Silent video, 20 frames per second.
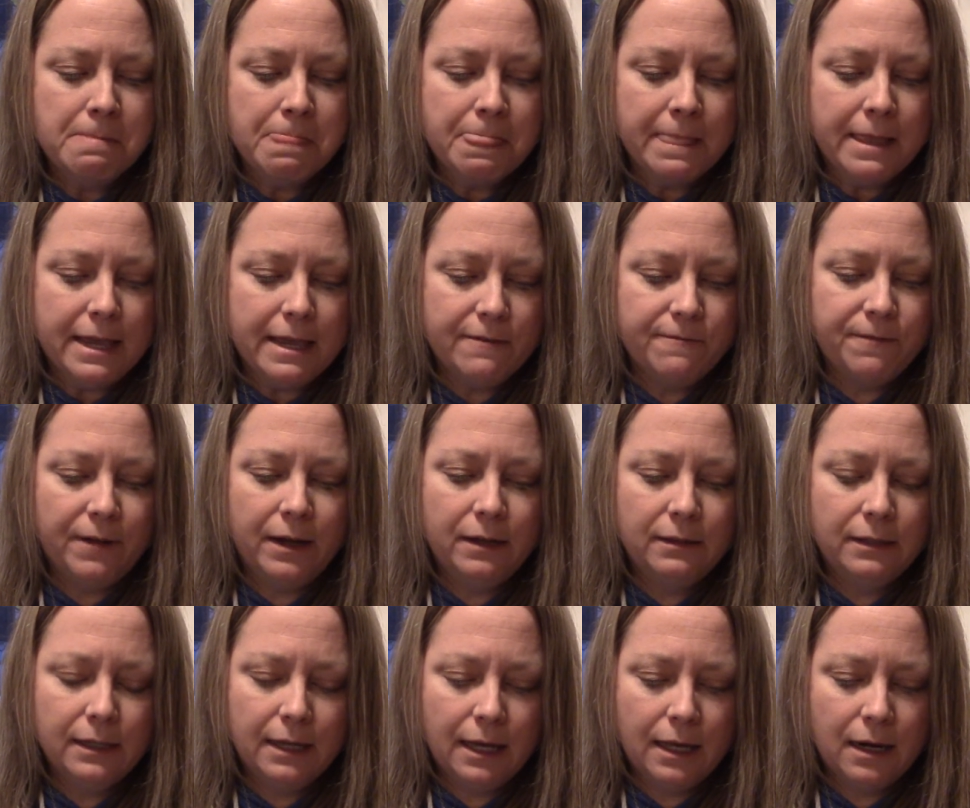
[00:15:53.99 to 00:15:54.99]
He
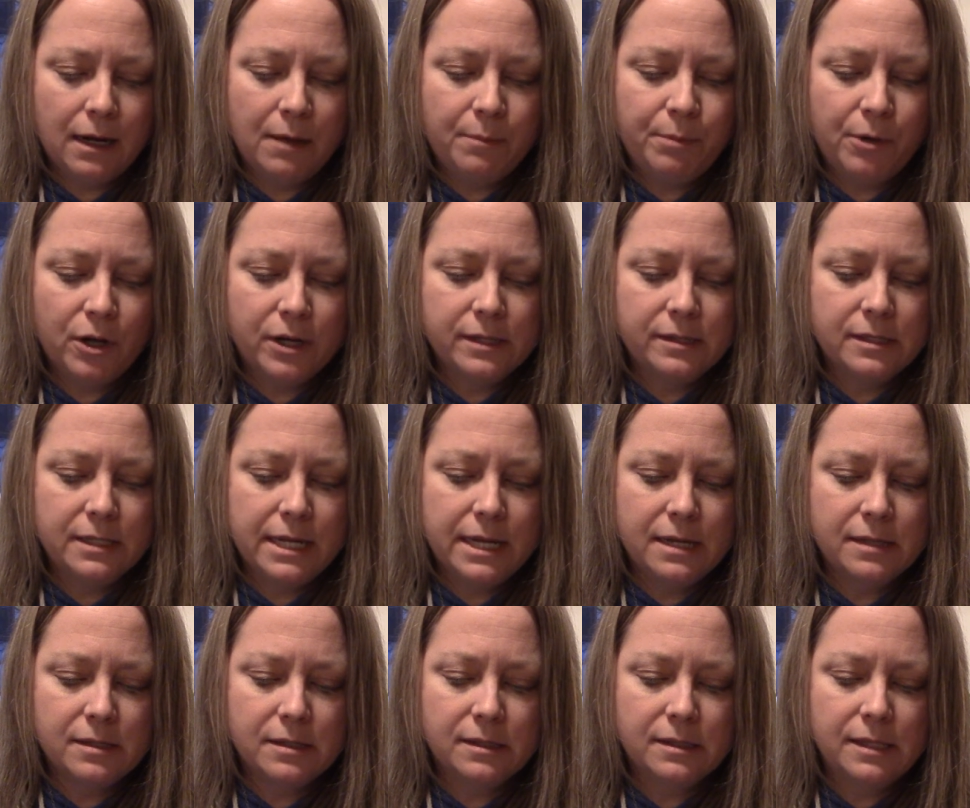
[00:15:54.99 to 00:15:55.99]
finally got up on his
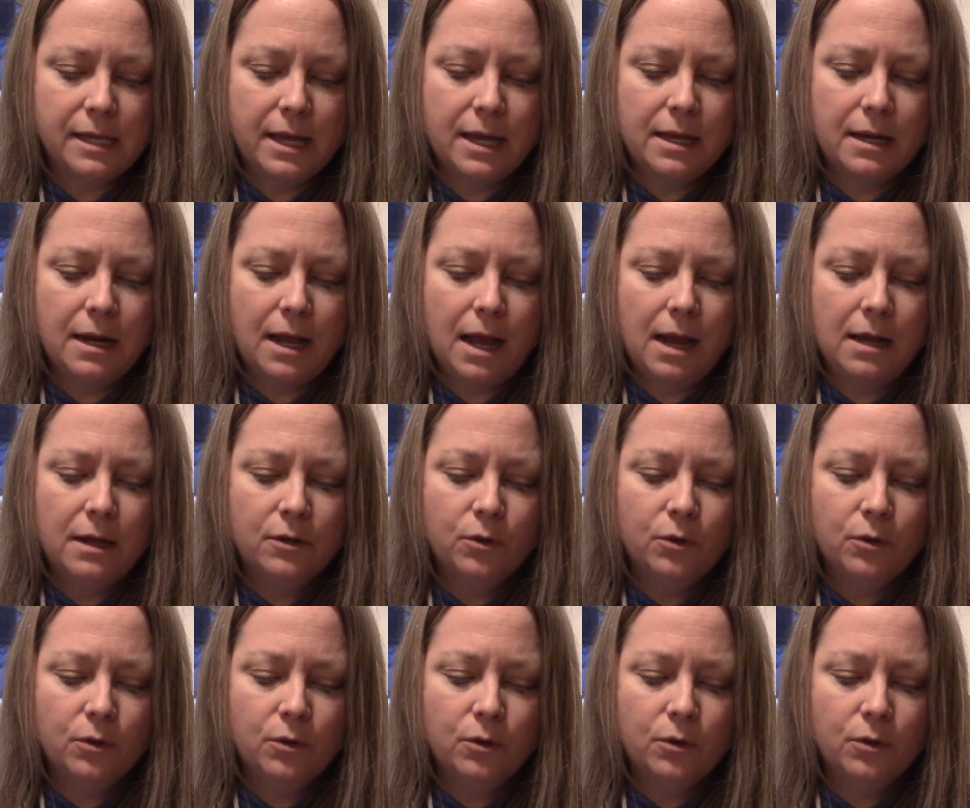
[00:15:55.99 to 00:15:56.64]
knees and said,